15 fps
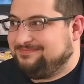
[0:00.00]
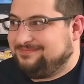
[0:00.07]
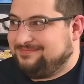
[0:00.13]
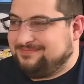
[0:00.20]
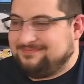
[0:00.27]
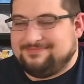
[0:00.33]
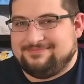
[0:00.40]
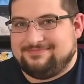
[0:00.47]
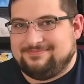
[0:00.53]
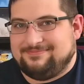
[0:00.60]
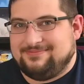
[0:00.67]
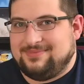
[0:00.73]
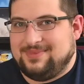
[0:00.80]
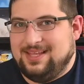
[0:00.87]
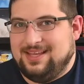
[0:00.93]

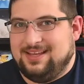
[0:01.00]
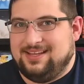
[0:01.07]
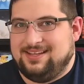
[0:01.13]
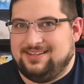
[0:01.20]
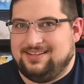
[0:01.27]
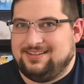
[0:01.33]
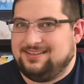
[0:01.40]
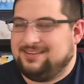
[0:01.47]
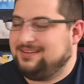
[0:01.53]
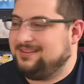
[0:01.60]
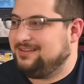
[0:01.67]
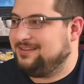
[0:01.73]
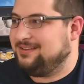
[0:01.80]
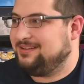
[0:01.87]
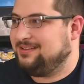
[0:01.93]

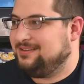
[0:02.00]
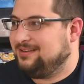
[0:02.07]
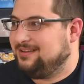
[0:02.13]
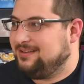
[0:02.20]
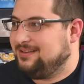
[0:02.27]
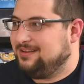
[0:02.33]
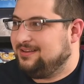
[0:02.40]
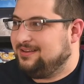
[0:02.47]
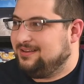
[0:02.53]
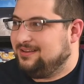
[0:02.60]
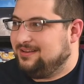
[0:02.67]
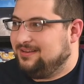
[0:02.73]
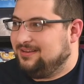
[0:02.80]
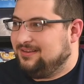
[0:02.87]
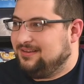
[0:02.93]

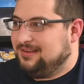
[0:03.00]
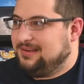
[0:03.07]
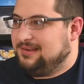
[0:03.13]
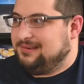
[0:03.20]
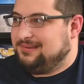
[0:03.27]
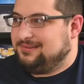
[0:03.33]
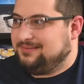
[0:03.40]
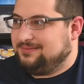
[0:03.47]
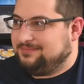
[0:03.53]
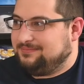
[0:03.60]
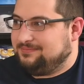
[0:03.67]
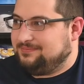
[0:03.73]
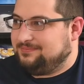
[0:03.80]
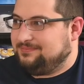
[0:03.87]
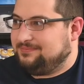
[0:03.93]

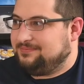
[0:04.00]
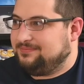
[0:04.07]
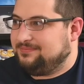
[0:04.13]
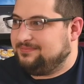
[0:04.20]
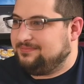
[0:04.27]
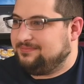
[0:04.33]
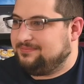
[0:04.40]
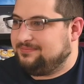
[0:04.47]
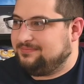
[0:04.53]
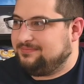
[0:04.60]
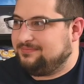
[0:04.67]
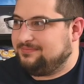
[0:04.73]
This person isn't speaking.